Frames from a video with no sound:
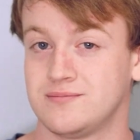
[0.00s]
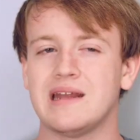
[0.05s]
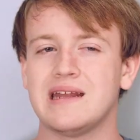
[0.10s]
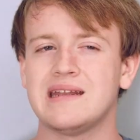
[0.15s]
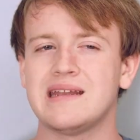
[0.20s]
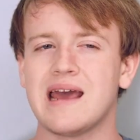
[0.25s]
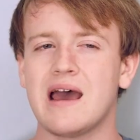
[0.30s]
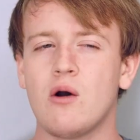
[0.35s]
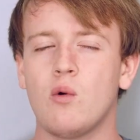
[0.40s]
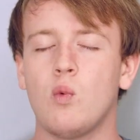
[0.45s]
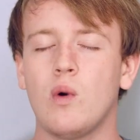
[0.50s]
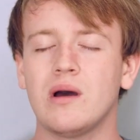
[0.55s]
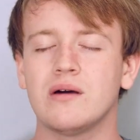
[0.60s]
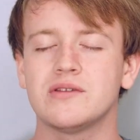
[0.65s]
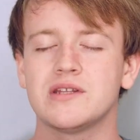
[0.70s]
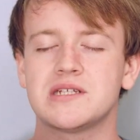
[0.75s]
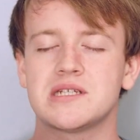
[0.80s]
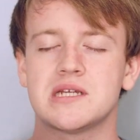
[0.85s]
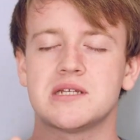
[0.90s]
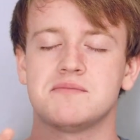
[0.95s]
And now, while
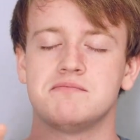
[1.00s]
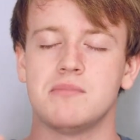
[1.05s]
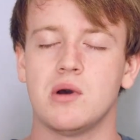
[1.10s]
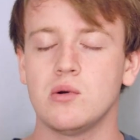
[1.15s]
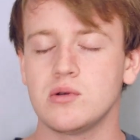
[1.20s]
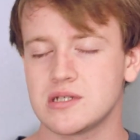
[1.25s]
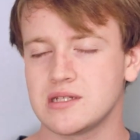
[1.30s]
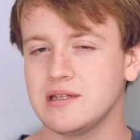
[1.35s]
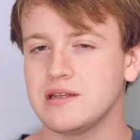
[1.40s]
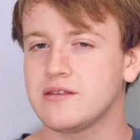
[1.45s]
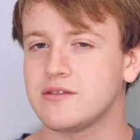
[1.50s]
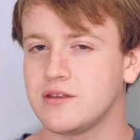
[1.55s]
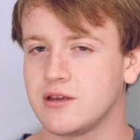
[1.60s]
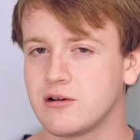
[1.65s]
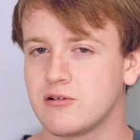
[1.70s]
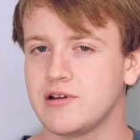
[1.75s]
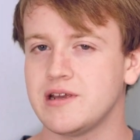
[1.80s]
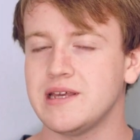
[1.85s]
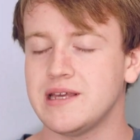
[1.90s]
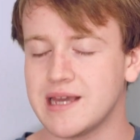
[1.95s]
this is mostly
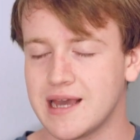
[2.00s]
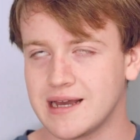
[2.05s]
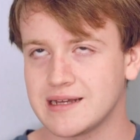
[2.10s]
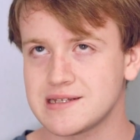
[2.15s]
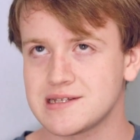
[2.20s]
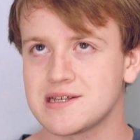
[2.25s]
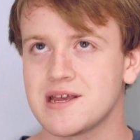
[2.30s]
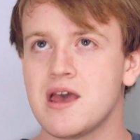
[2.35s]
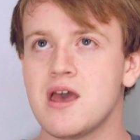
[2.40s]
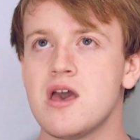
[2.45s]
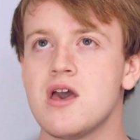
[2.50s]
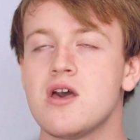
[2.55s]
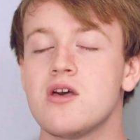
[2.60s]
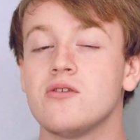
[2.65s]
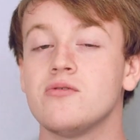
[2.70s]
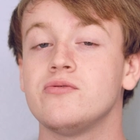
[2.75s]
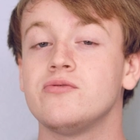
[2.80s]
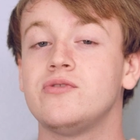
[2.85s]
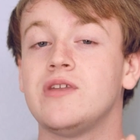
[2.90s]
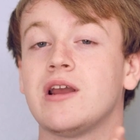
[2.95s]
theory, yes,
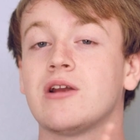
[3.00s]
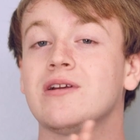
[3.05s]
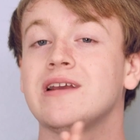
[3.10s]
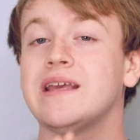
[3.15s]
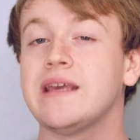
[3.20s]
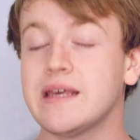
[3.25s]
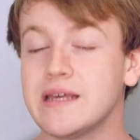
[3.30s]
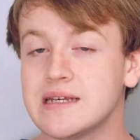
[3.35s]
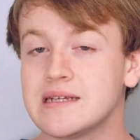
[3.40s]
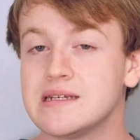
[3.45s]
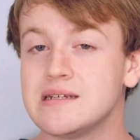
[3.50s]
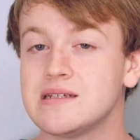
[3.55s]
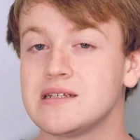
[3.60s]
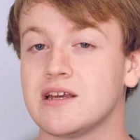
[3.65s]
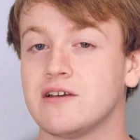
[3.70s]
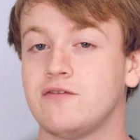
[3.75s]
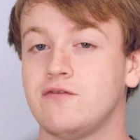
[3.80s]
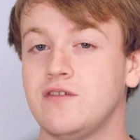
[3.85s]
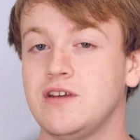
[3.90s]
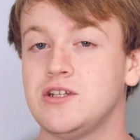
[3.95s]
there is
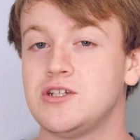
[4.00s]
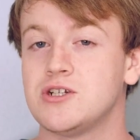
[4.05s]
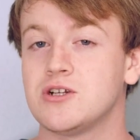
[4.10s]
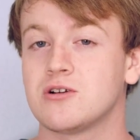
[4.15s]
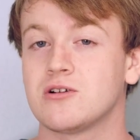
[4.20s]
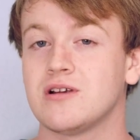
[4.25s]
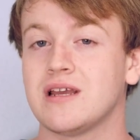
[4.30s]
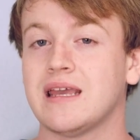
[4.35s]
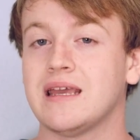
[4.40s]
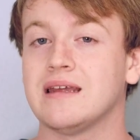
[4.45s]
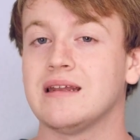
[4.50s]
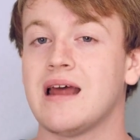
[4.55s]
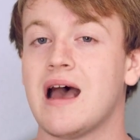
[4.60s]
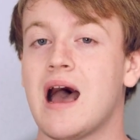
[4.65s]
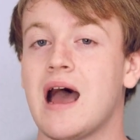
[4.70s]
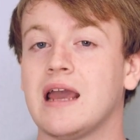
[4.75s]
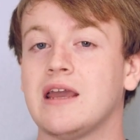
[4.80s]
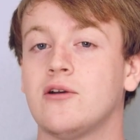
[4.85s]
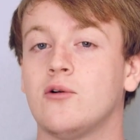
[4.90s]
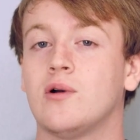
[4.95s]
a feature in
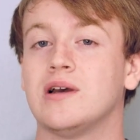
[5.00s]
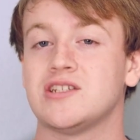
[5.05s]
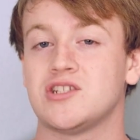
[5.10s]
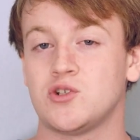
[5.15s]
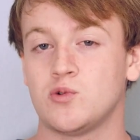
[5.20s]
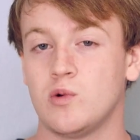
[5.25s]
iOS